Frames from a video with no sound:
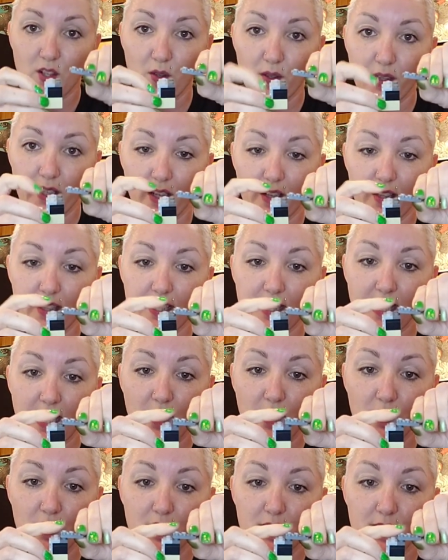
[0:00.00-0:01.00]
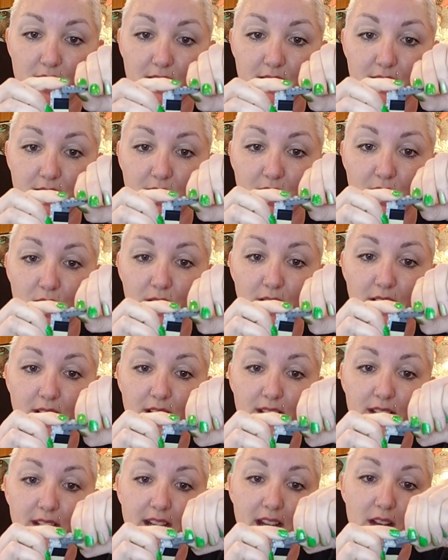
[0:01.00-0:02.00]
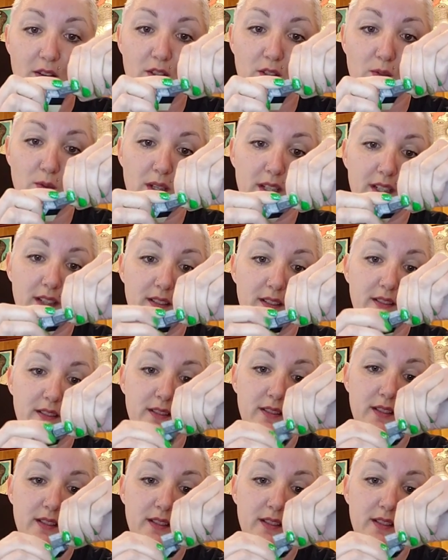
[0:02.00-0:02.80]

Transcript: only on this only on the outer one.